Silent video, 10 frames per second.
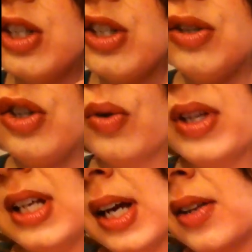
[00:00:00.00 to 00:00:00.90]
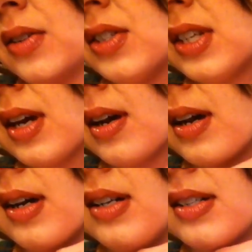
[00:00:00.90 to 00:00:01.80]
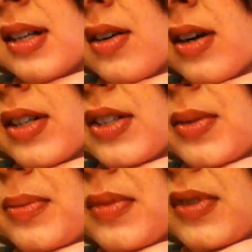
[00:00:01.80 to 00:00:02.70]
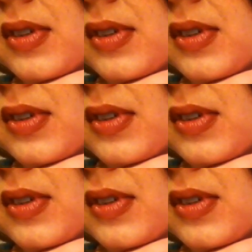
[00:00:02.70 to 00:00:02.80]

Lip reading: to join the other side. Isn't that awesome?